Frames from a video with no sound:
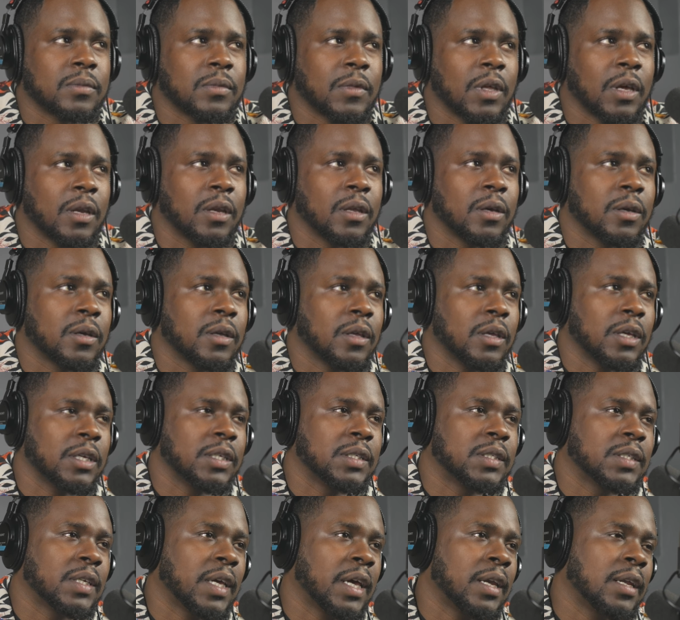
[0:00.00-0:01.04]
And it, he
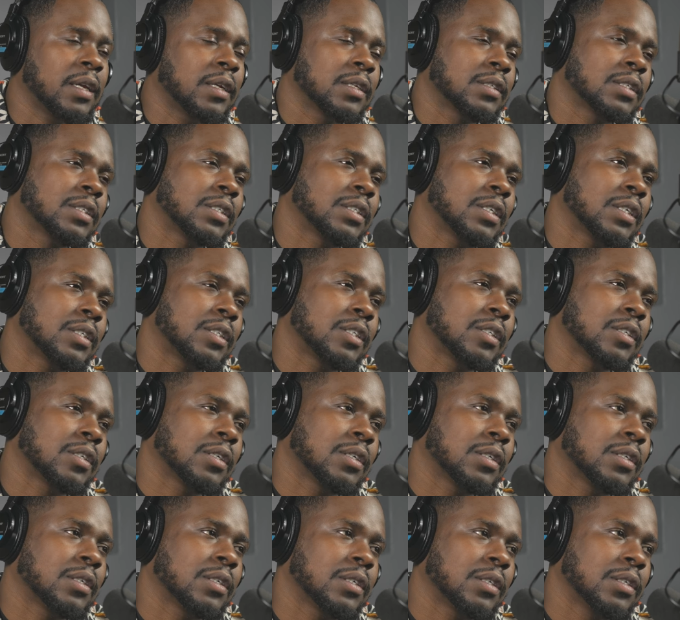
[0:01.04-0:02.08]
said it in such a,
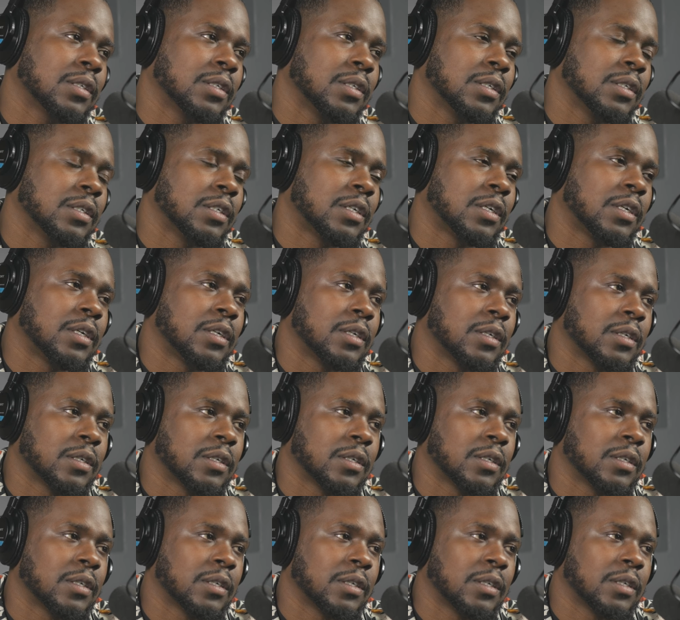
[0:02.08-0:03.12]

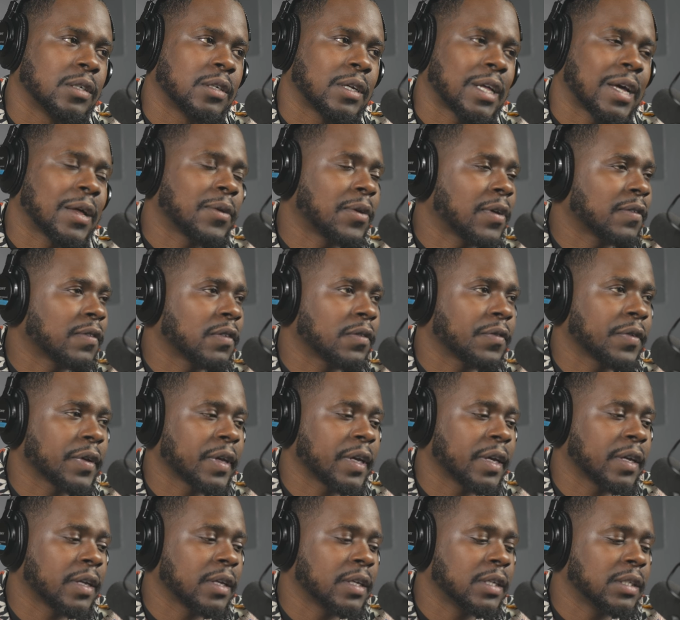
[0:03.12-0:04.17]
I'll never
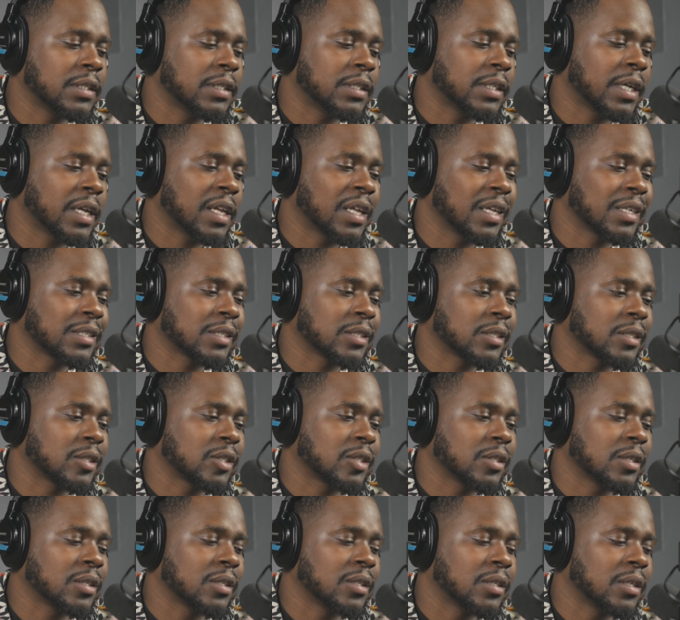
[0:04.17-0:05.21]
forget it. He said it in
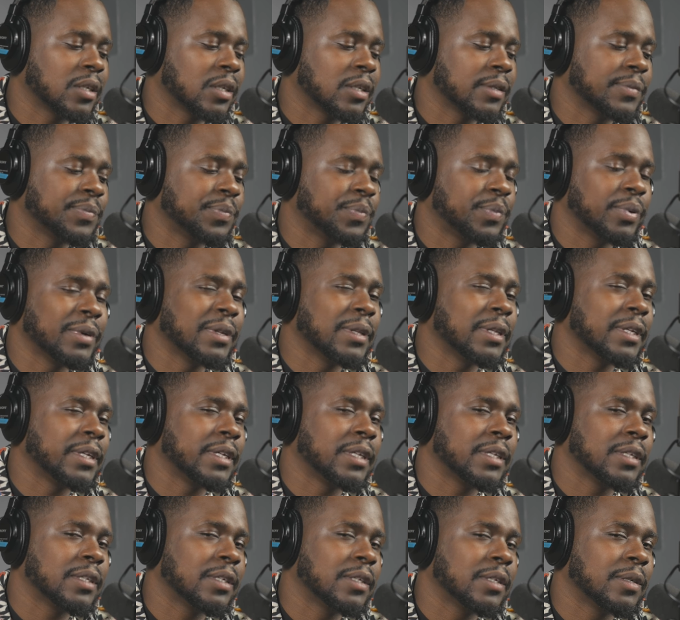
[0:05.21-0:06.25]
such a, a
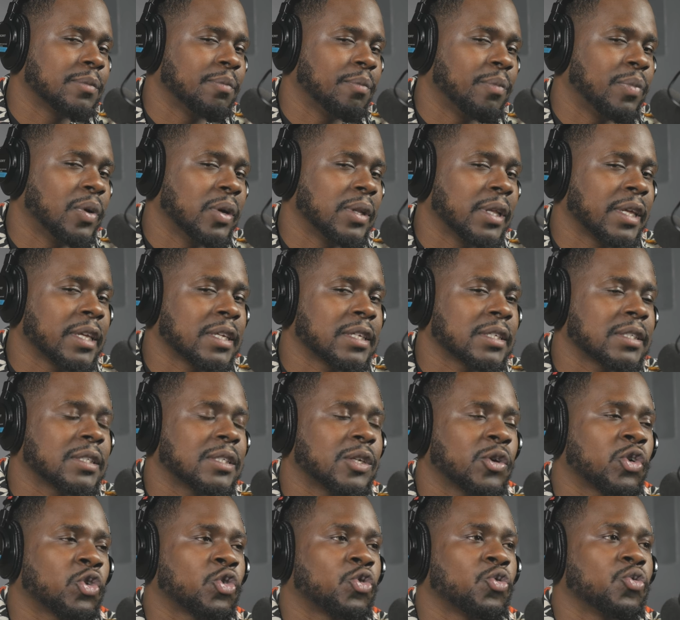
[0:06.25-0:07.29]
bully, bullying
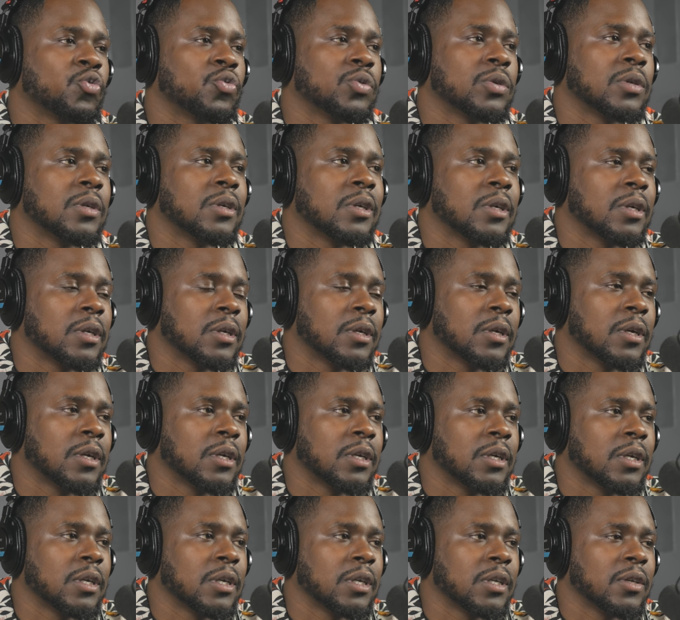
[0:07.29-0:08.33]
tone.
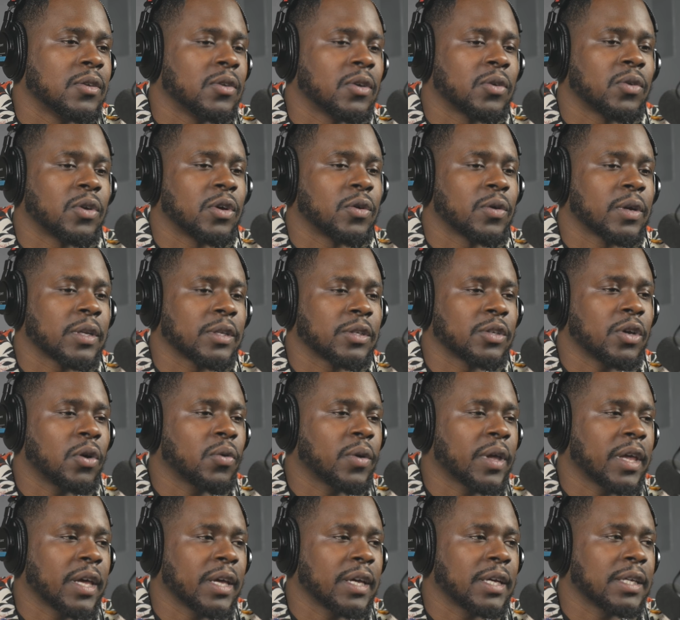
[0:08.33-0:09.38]
You know, no no
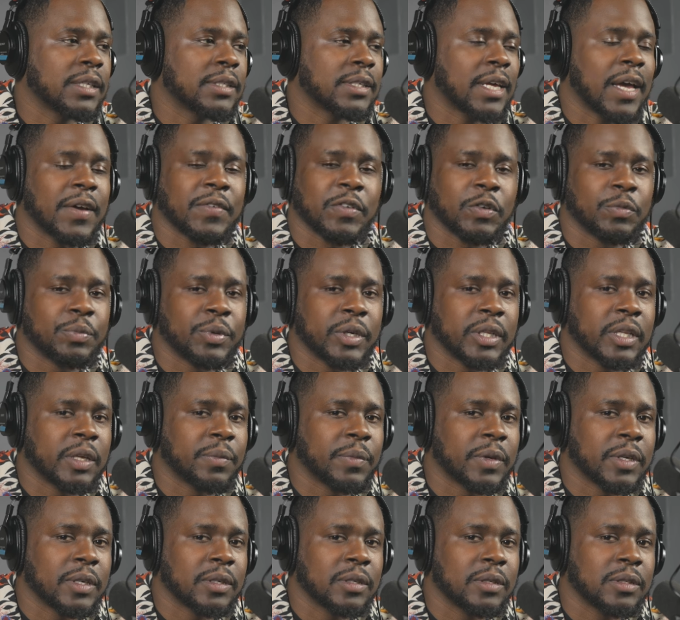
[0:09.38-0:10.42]
kids ever bully
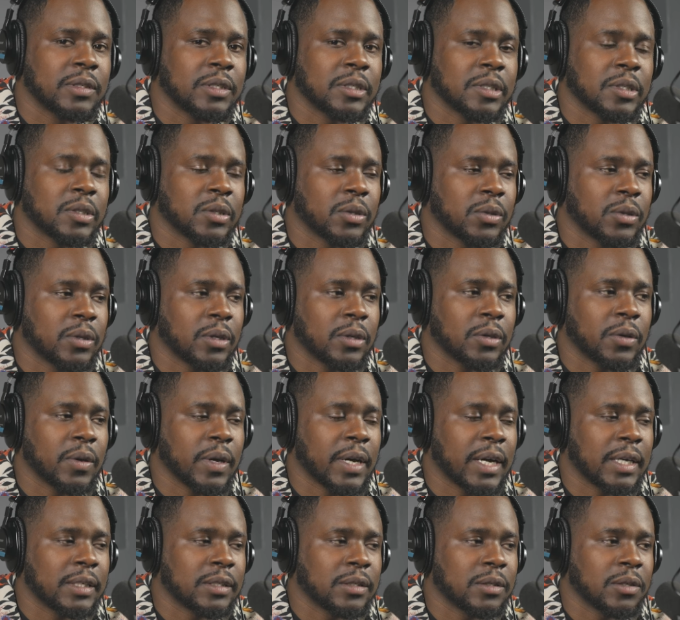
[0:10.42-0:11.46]
me just so you, you
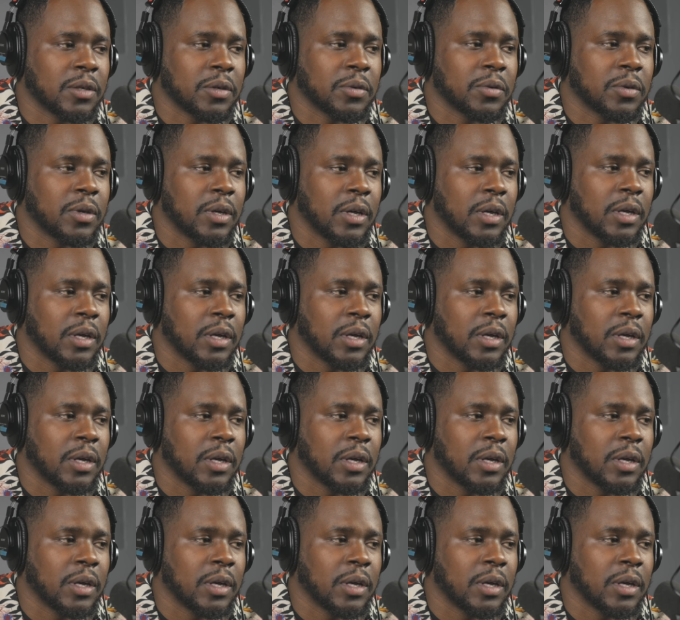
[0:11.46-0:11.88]
guys know.